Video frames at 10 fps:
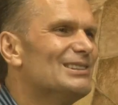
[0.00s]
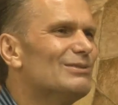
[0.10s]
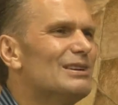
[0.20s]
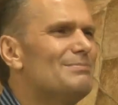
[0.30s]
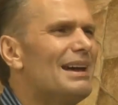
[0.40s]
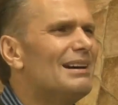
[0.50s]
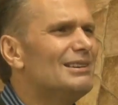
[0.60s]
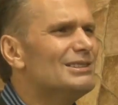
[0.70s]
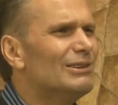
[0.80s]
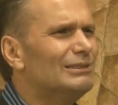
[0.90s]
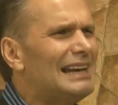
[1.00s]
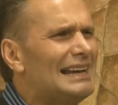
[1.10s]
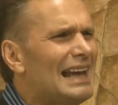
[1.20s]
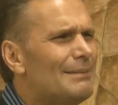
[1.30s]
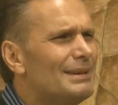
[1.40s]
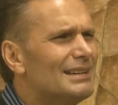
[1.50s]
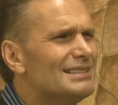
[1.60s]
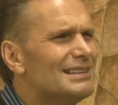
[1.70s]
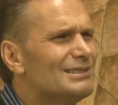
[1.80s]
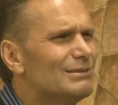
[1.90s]
no rebound. There's no dynamics.
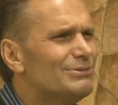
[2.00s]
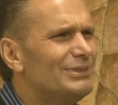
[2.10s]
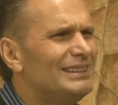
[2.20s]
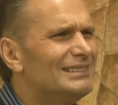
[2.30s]
There's no feel.